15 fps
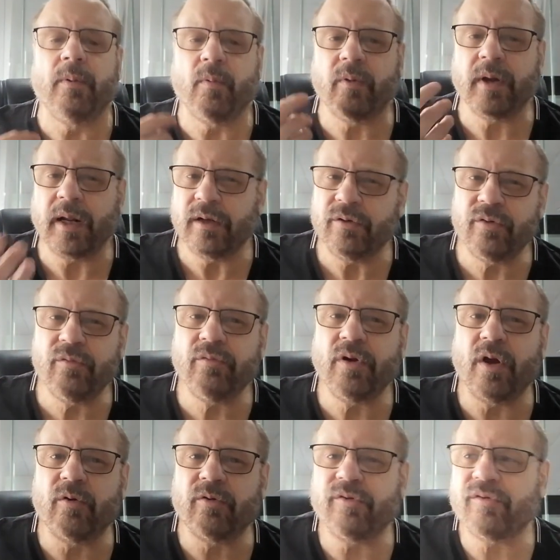But what I do
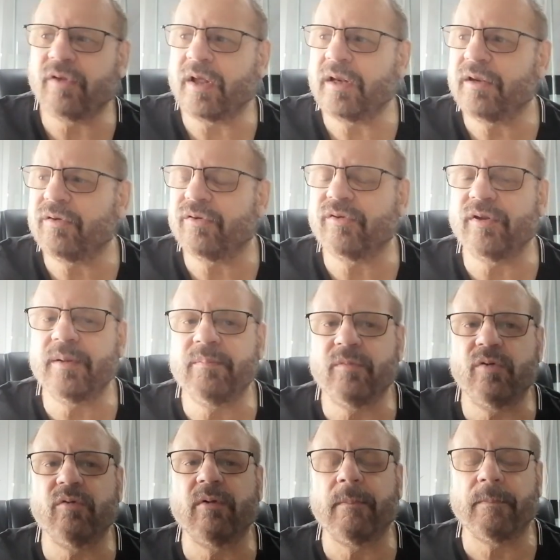know is studies
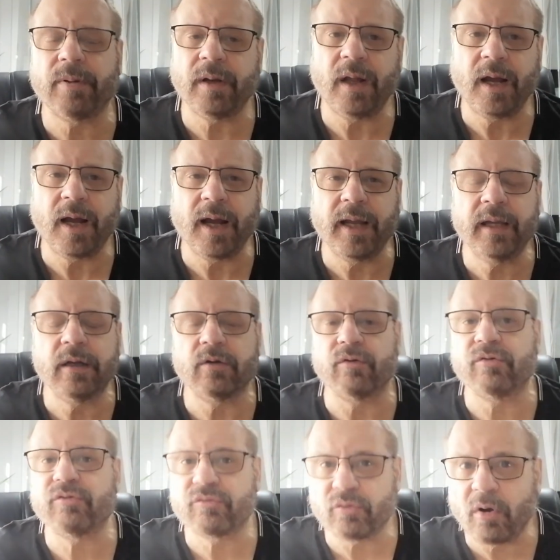seem to imply,
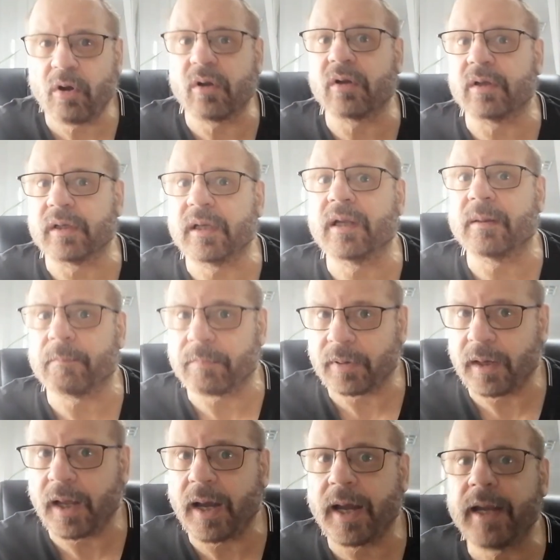or strongly
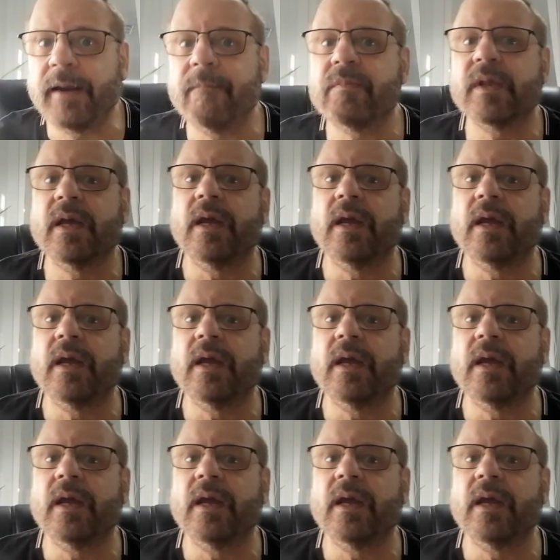imply,